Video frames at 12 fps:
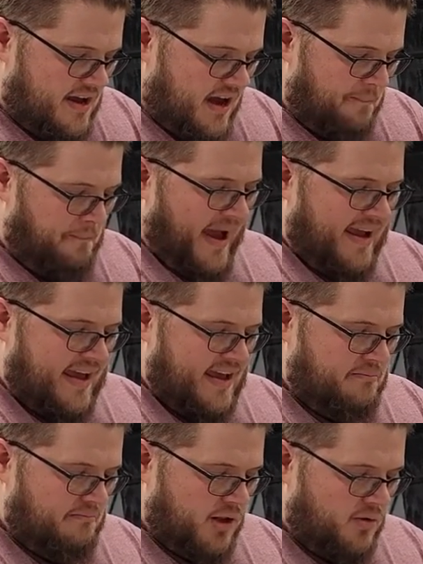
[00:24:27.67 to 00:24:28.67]
A
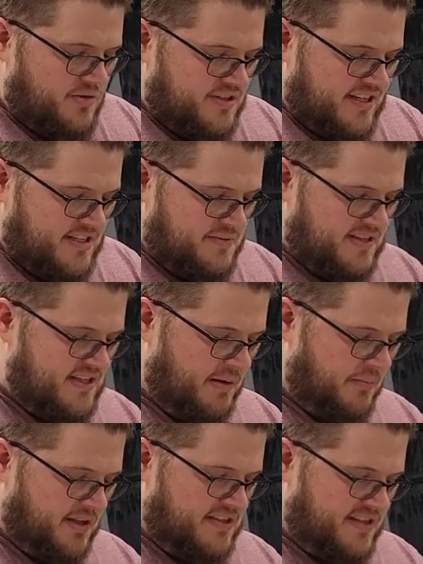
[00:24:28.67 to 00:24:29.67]
backhand blow sends me
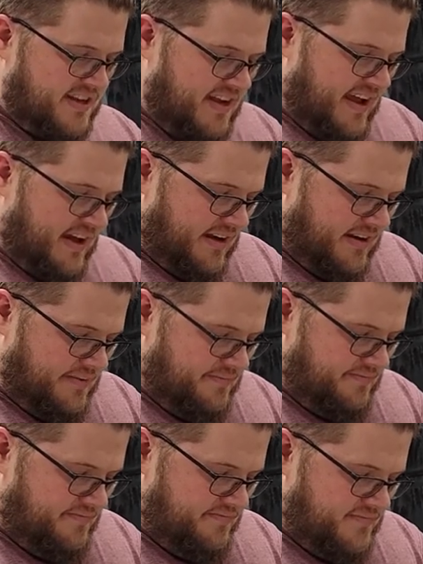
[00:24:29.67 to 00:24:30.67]
tumbling to the deck.
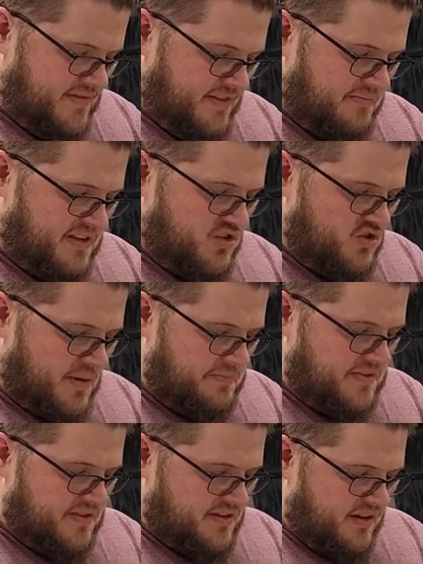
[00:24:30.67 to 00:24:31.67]
Something
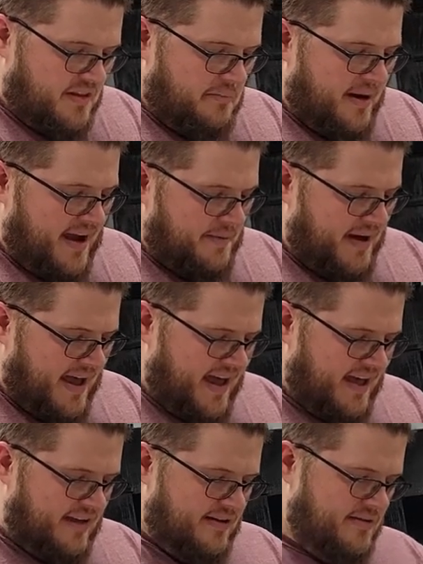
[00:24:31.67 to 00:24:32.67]
drips on the back of my
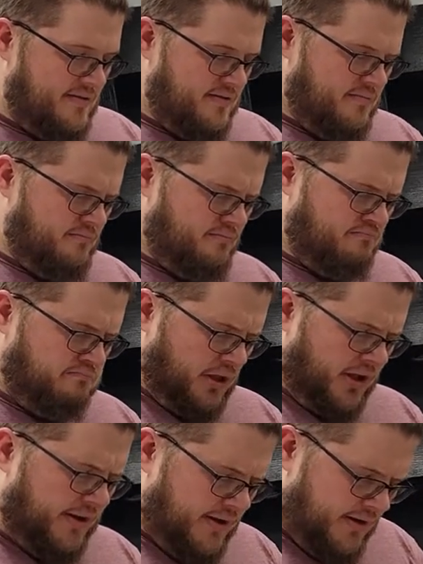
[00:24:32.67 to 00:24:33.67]
head.
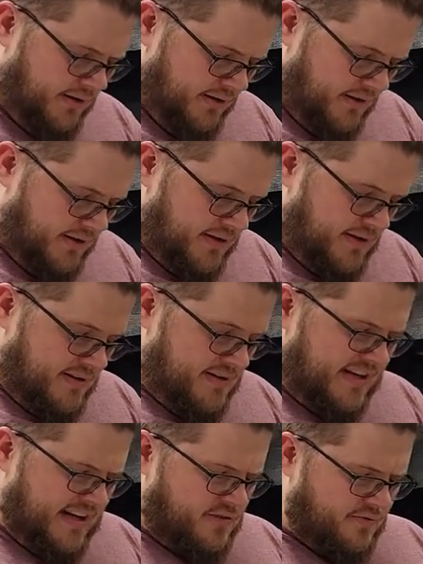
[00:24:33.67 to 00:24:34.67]
Blood?
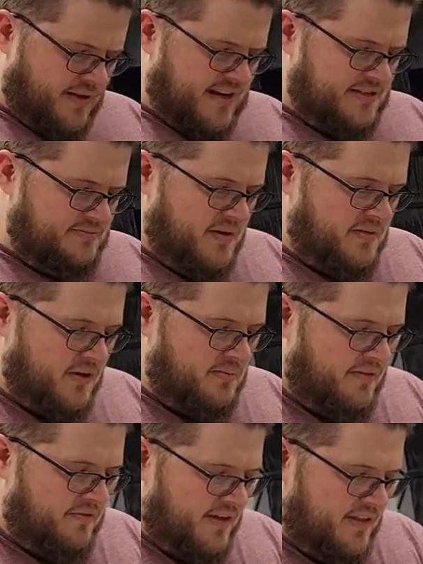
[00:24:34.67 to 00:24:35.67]
Did he graze me without
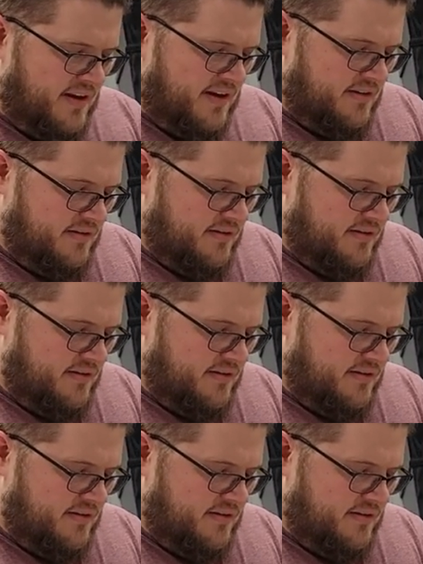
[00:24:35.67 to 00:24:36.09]
me feeling it?